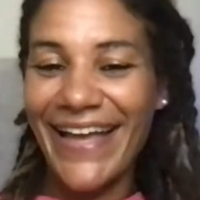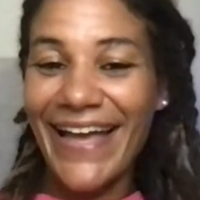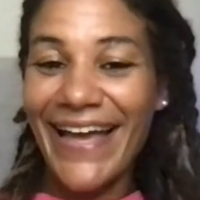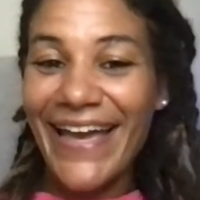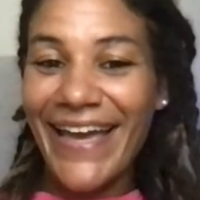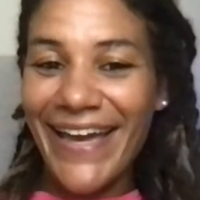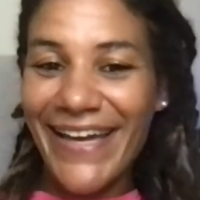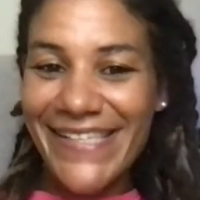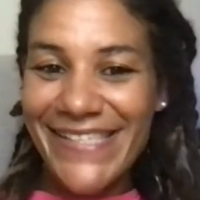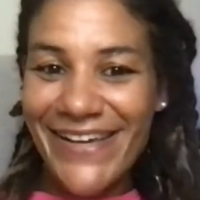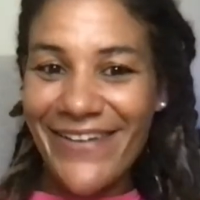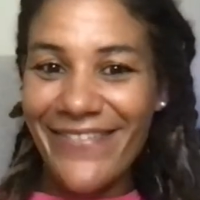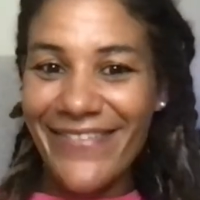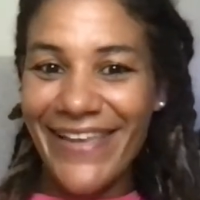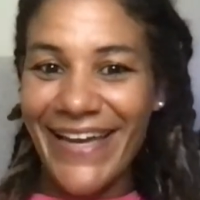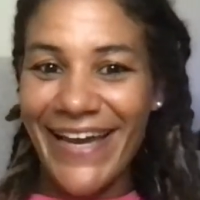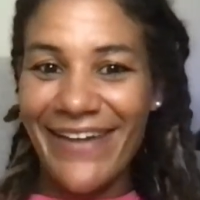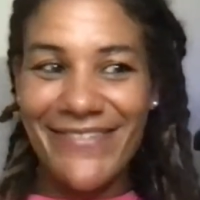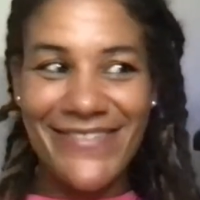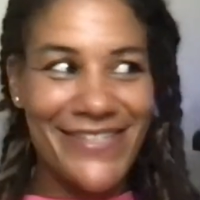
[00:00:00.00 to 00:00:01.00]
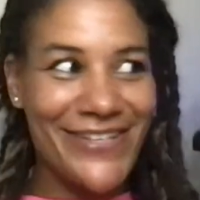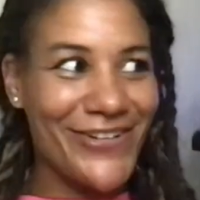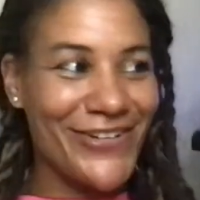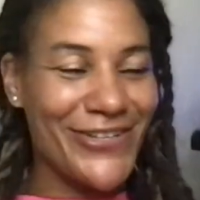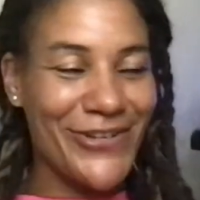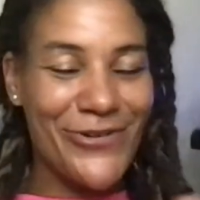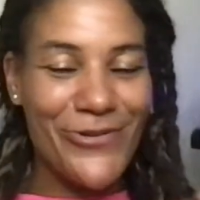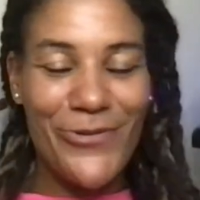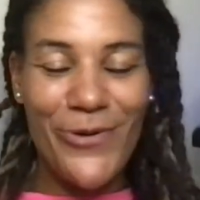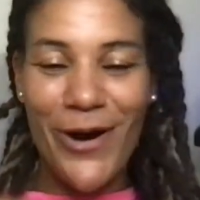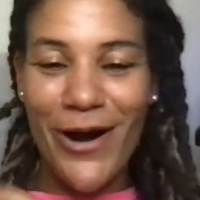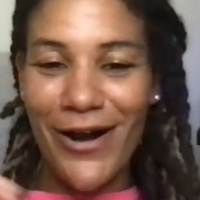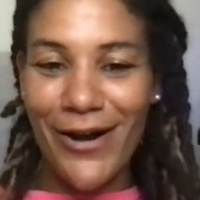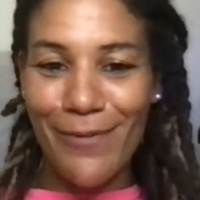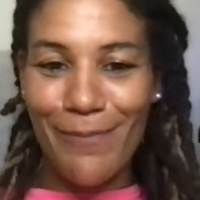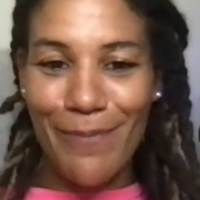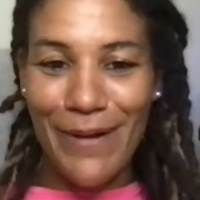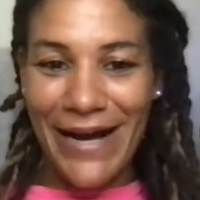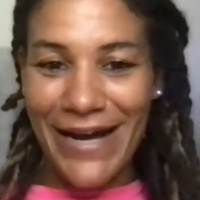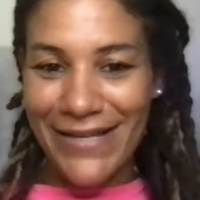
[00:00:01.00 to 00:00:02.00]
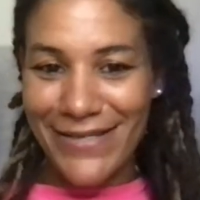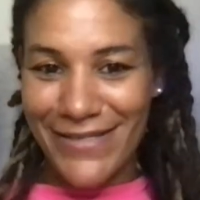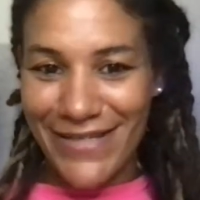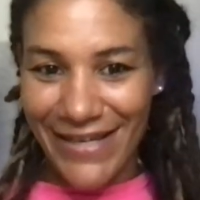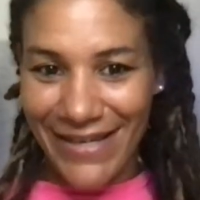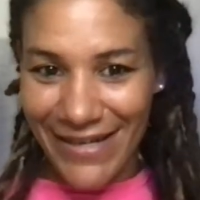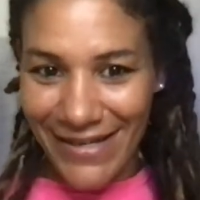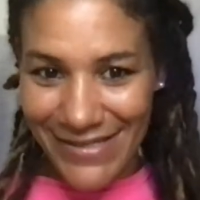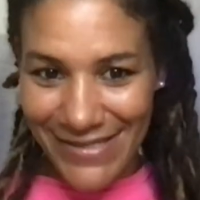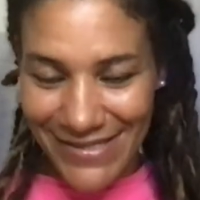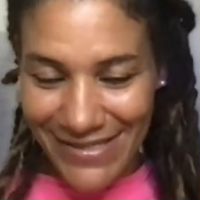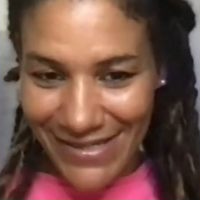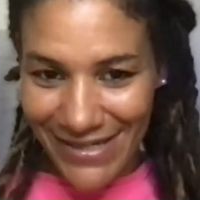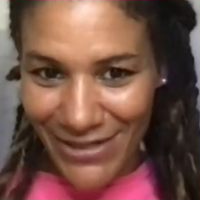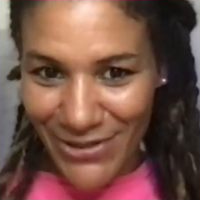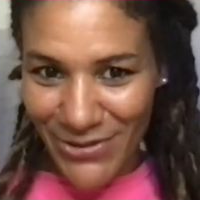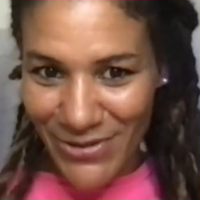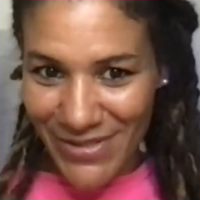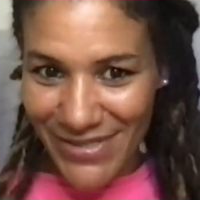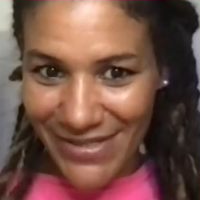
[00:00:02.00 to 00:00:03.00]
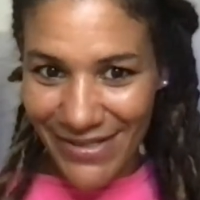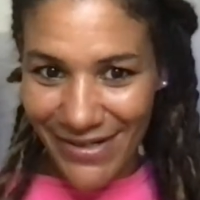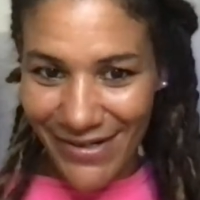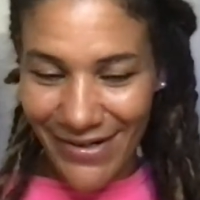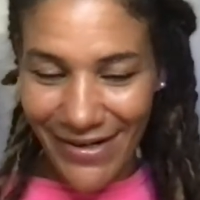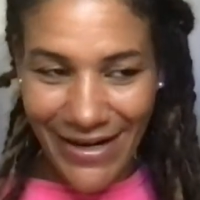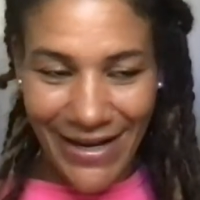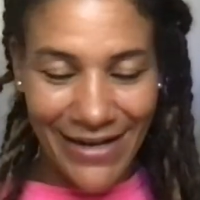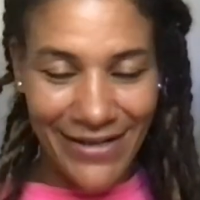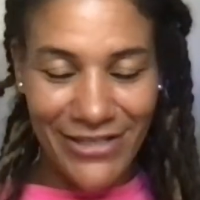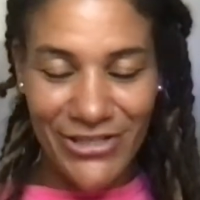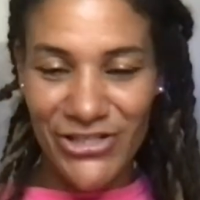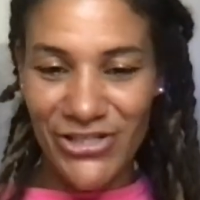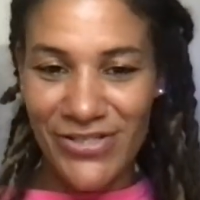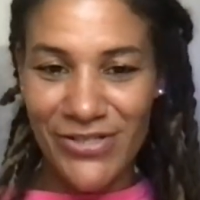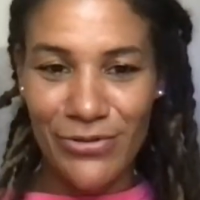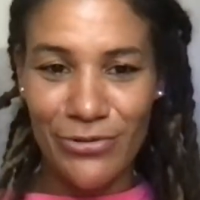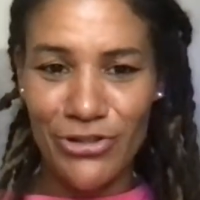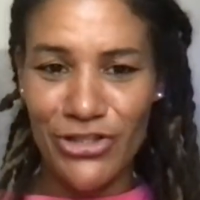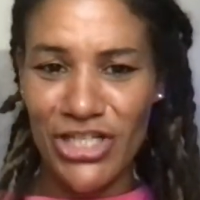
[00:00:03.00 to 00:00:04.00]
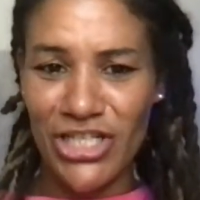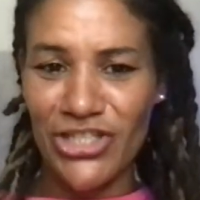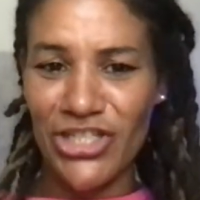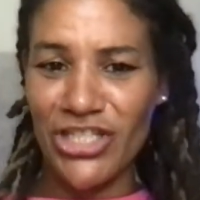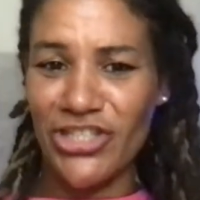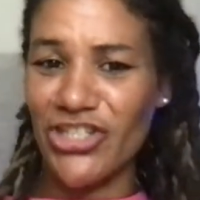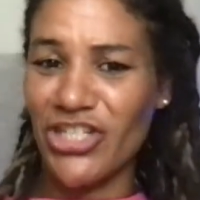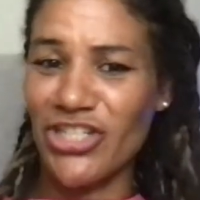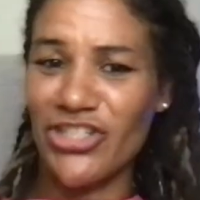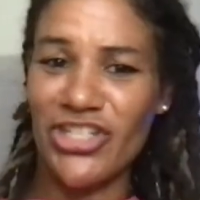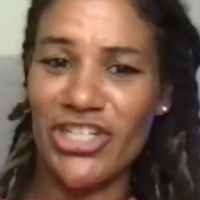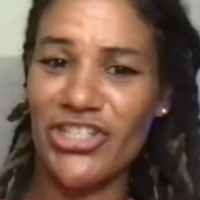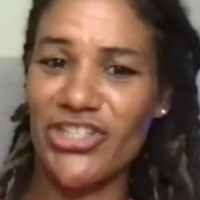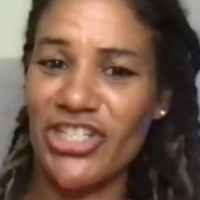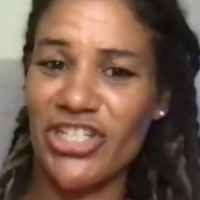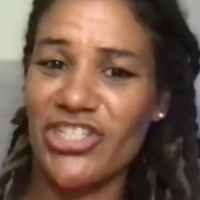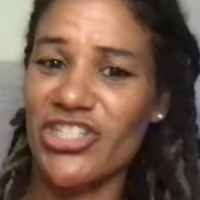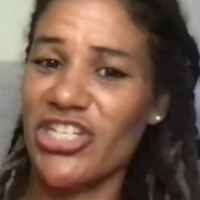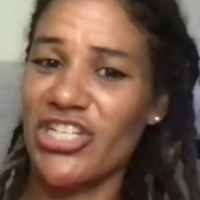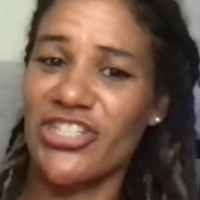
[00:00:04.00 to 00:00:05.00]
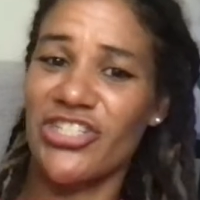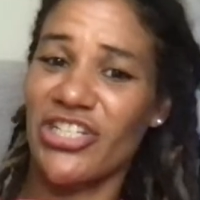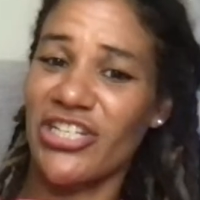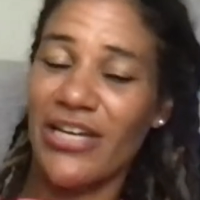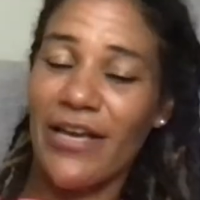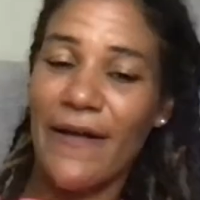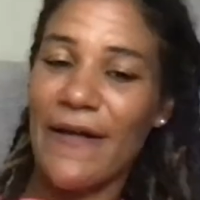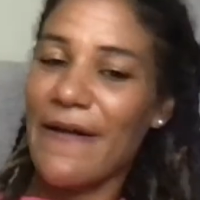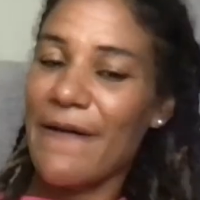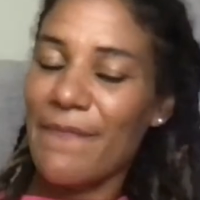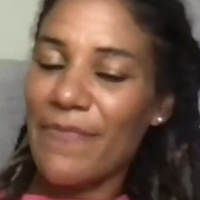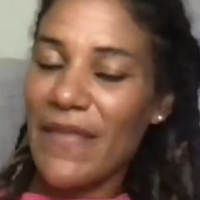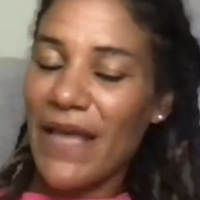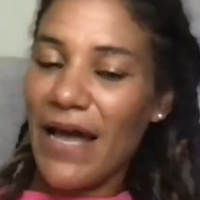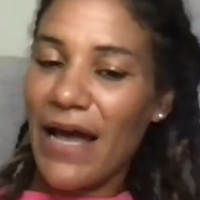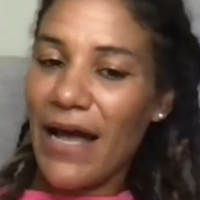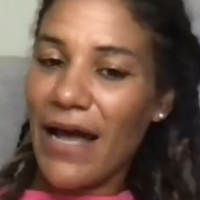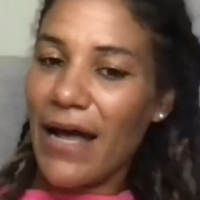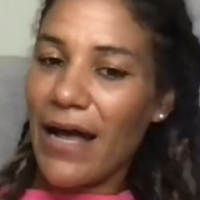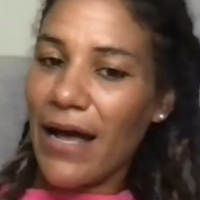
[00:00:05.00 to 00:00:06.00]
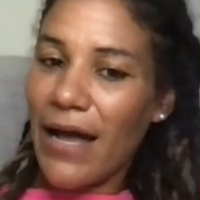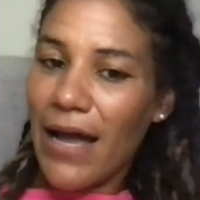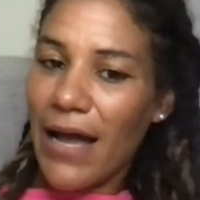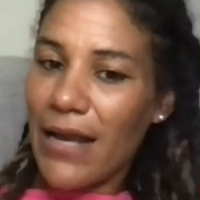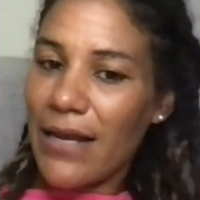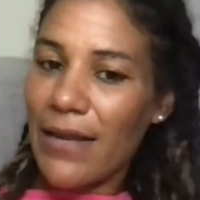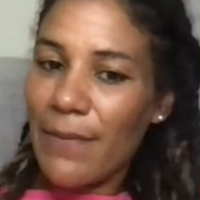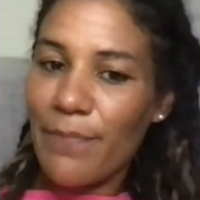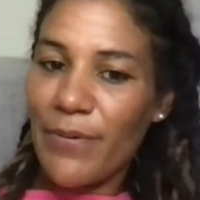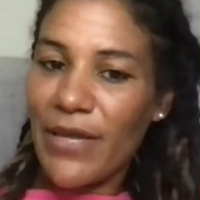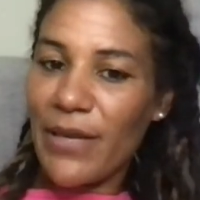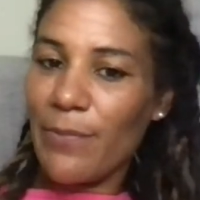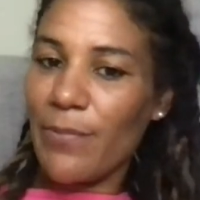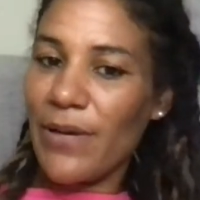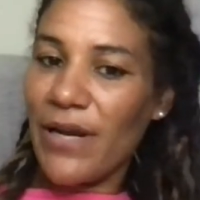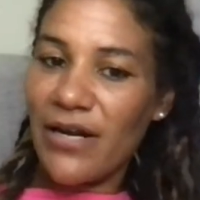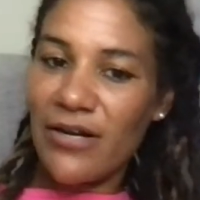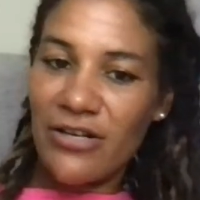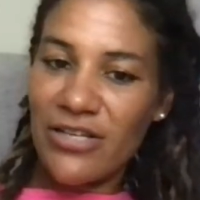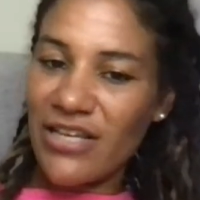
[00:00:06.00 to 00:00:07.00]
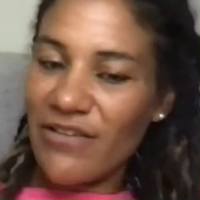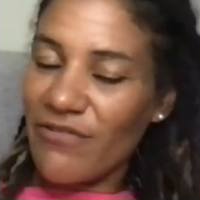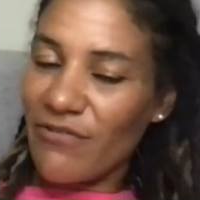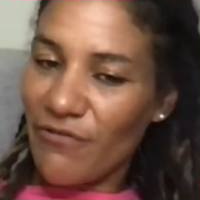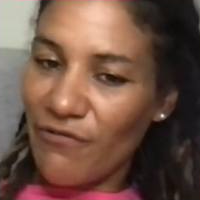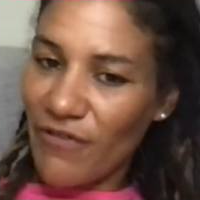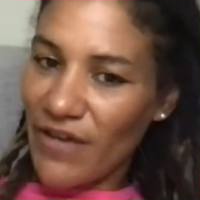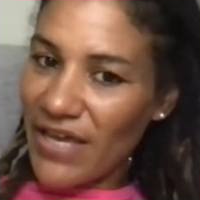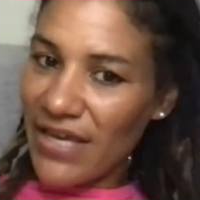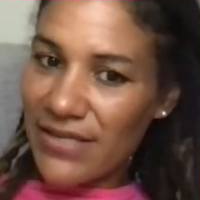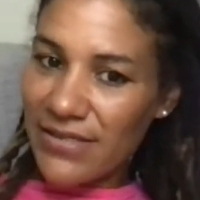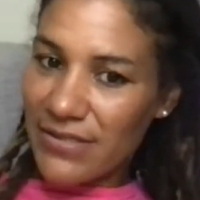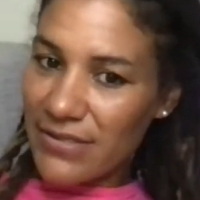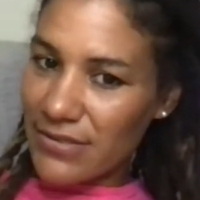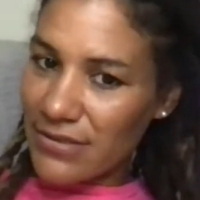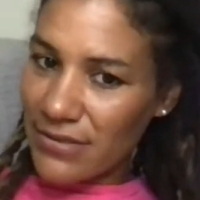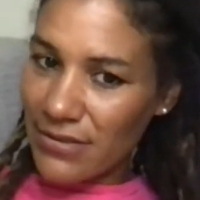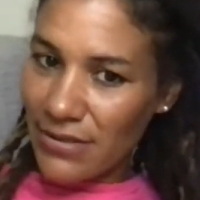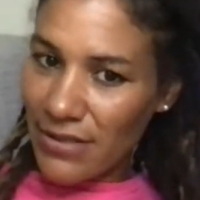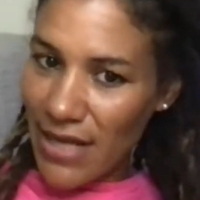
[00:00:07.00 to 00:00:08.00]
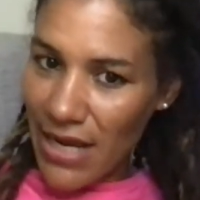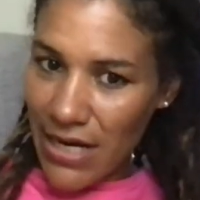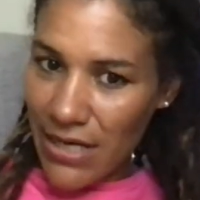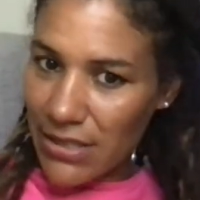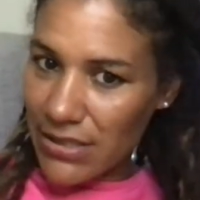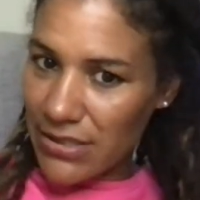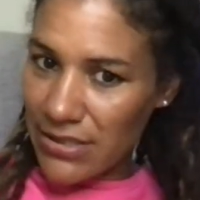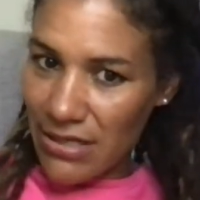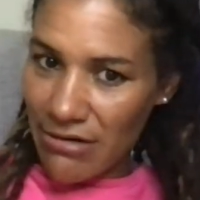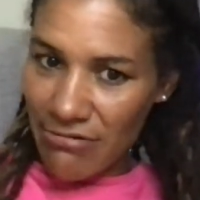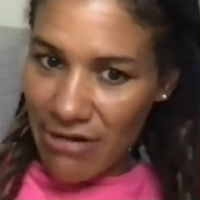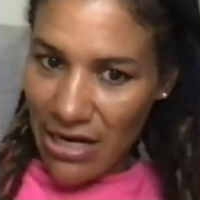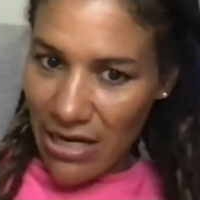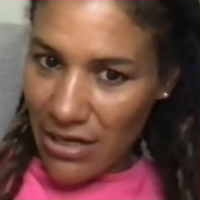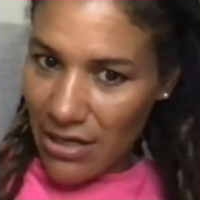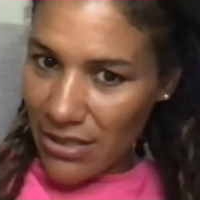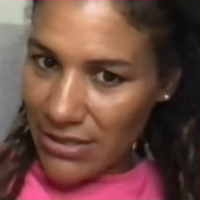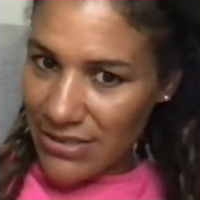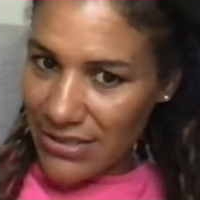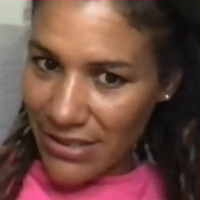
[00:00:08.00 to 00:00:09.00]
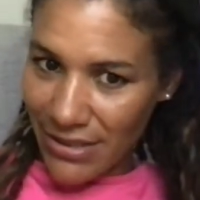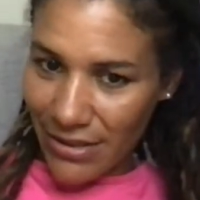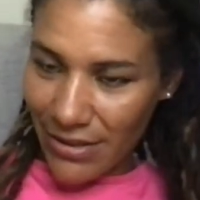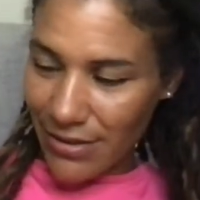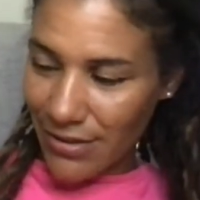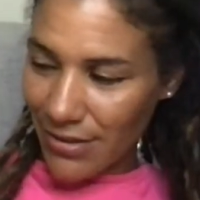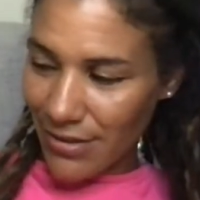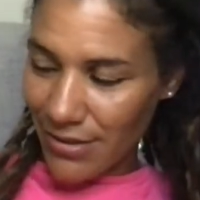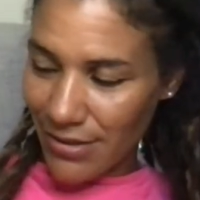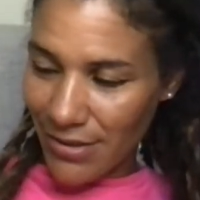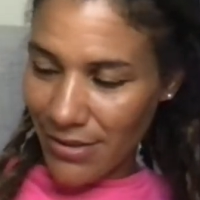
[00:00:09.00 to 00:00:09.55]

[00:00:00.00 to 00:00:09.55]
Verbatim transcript: hey, sometimes you, you walk past the casinos there and it just go ching ching ching ching ching ching ching. And the people are not even faced. Like it's a regular thing